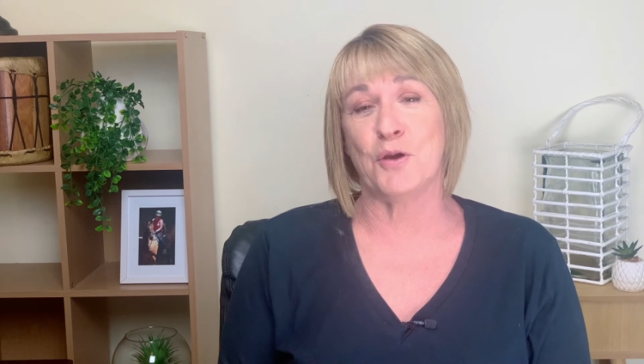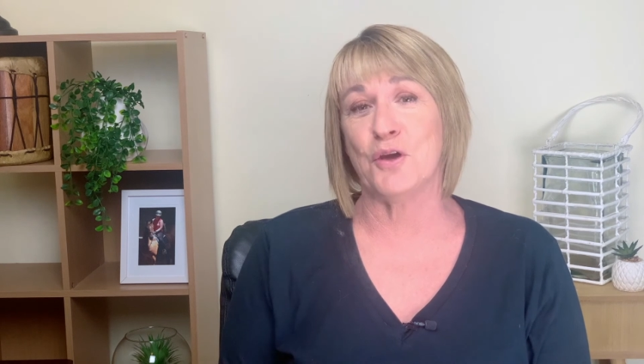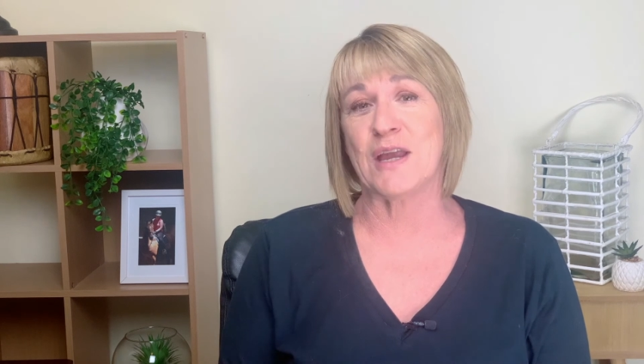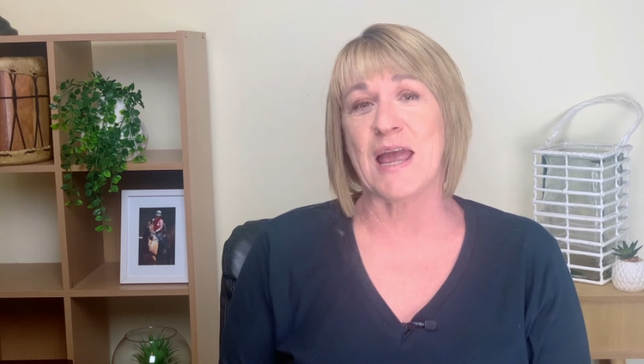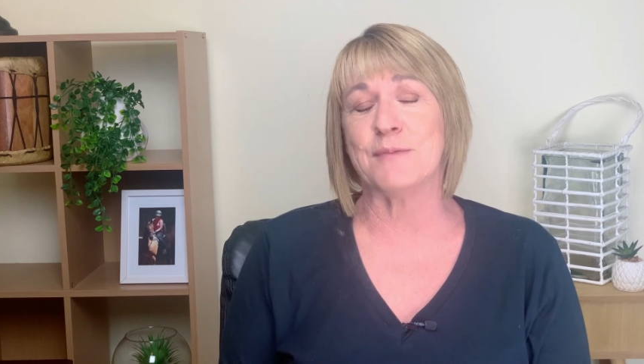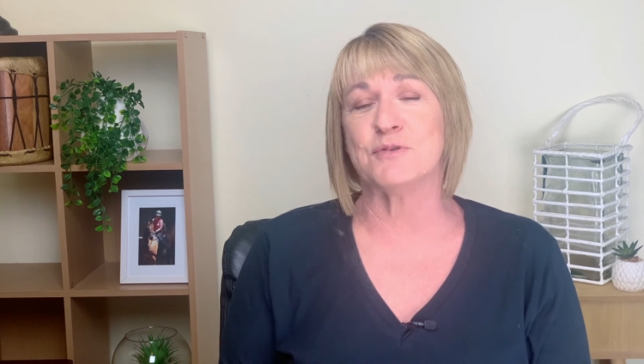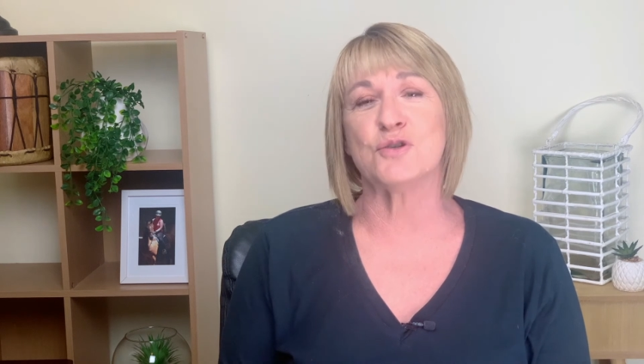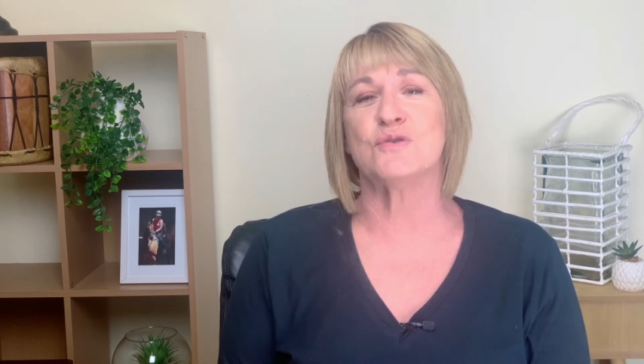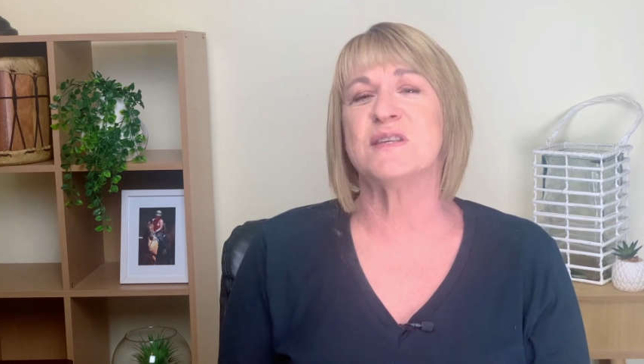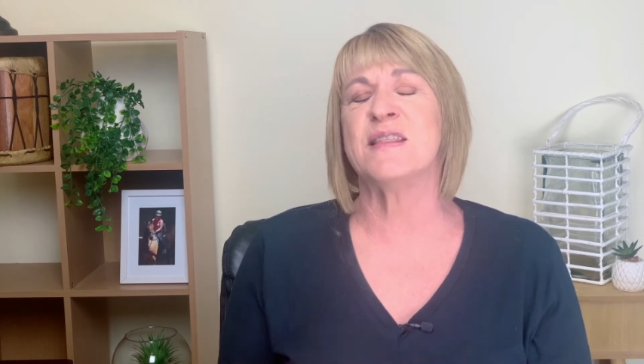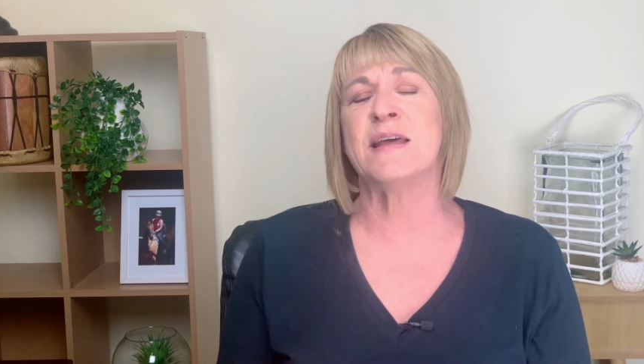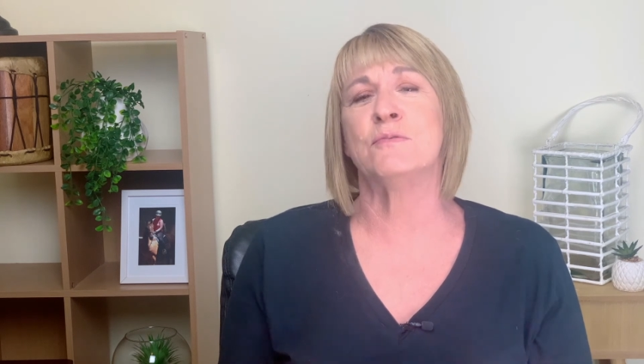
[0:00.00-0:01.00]

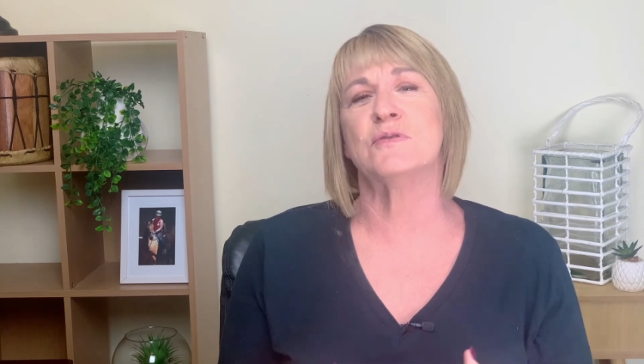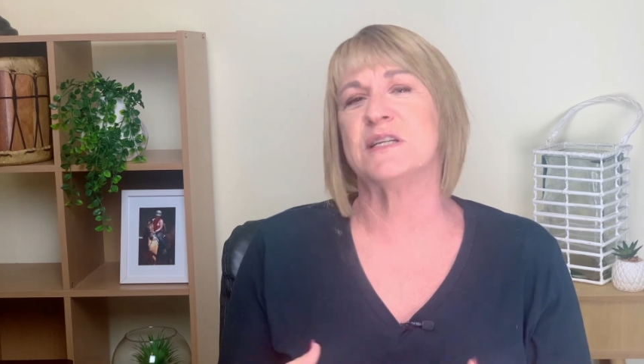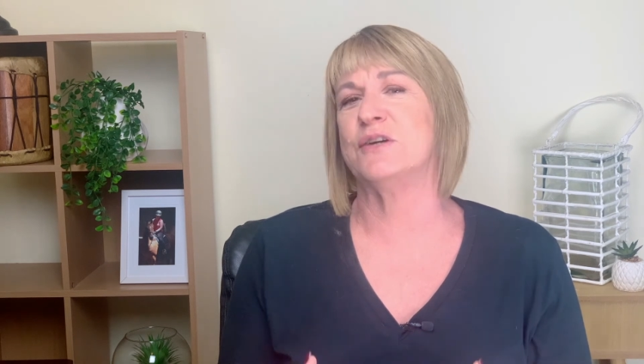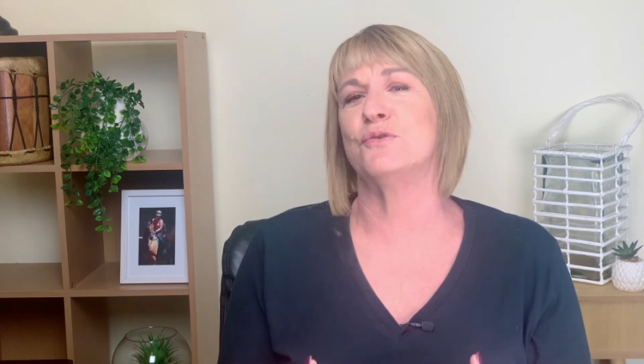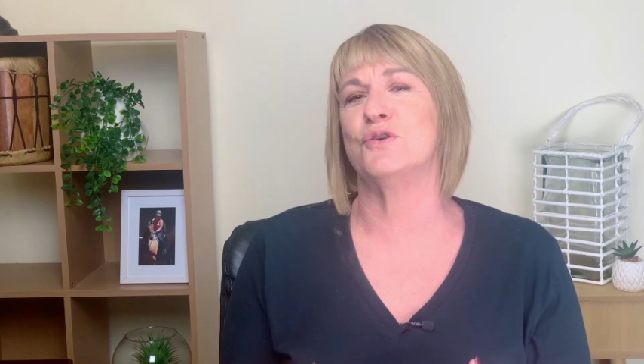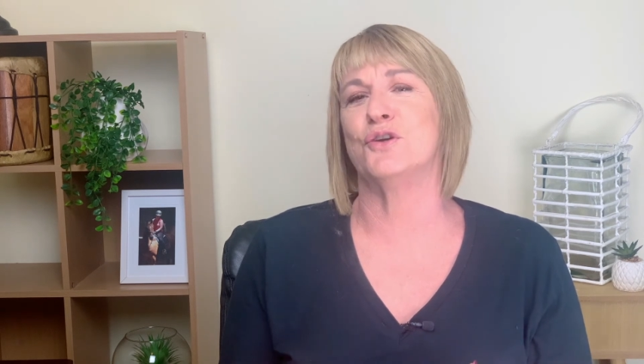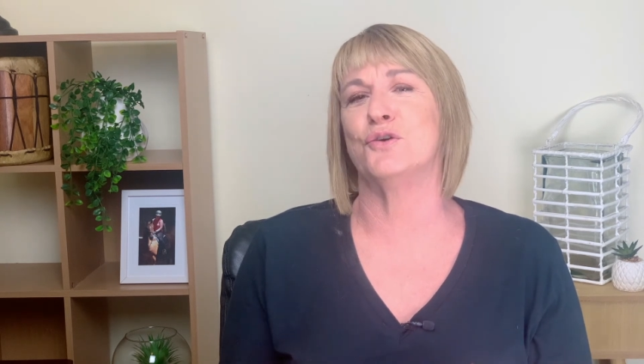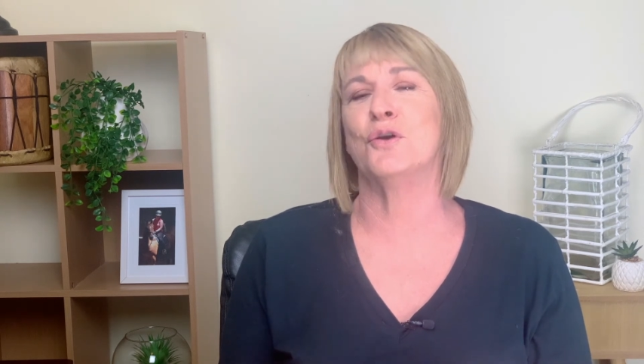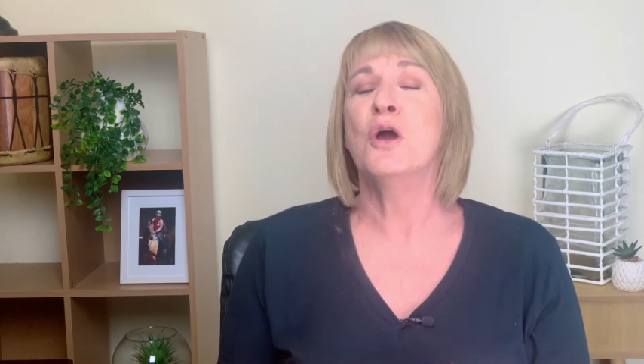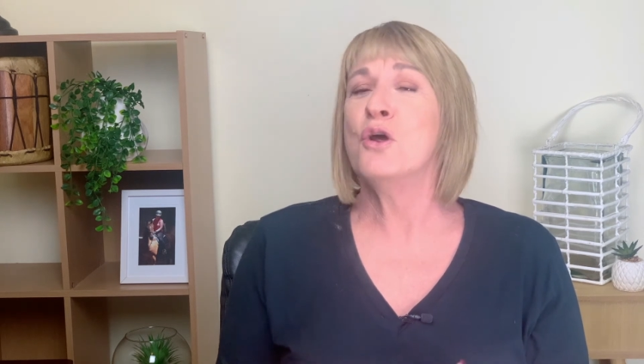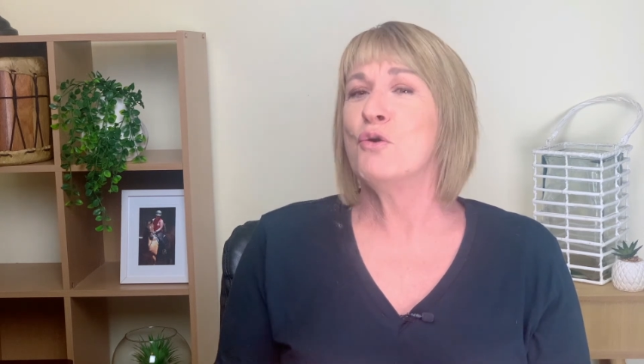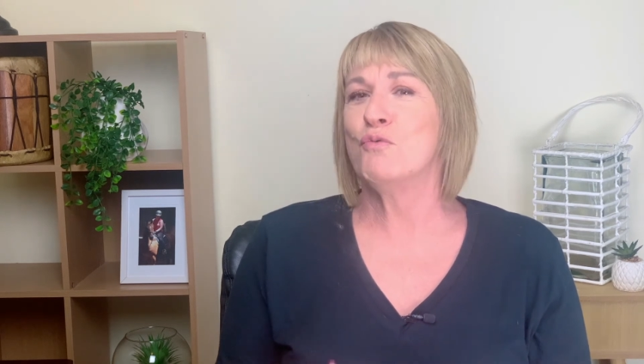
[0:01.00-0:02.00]
capsules, and that'll tell you
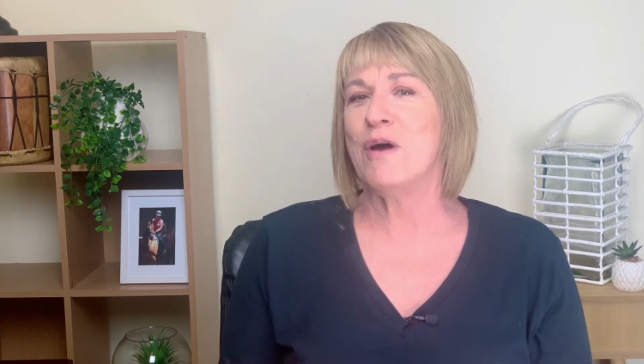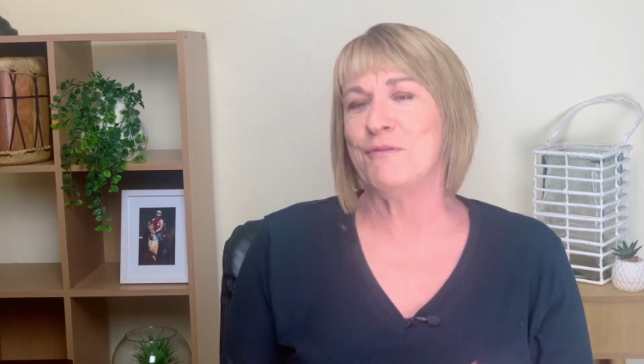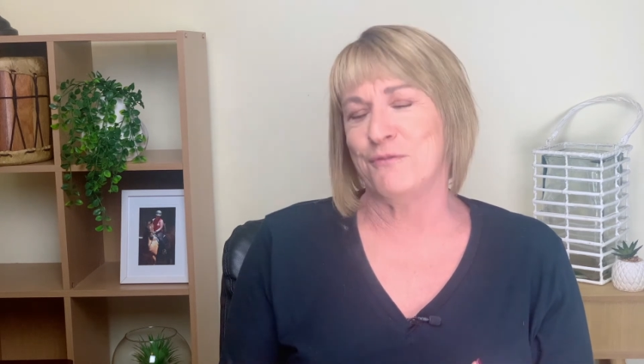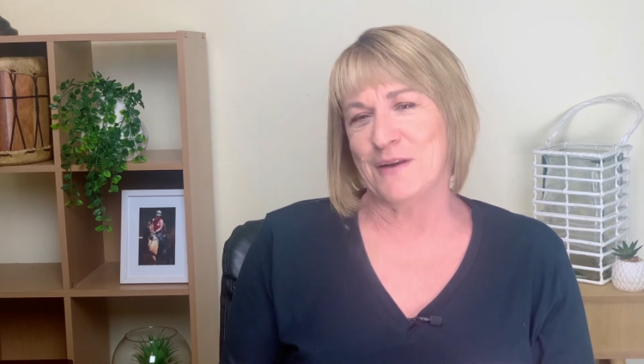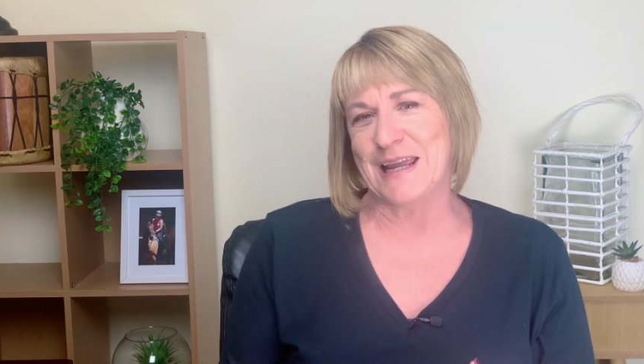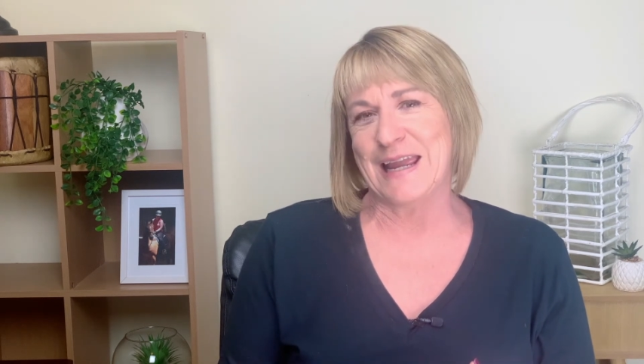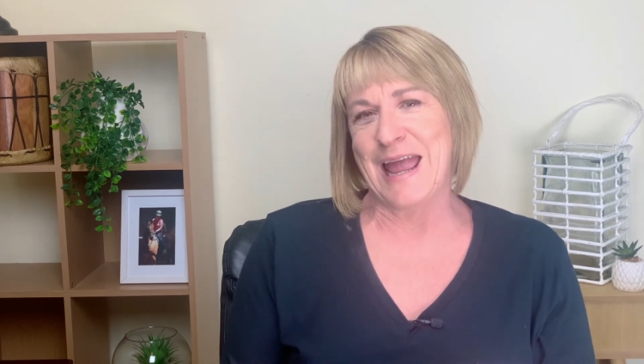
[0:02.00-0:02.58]
roughly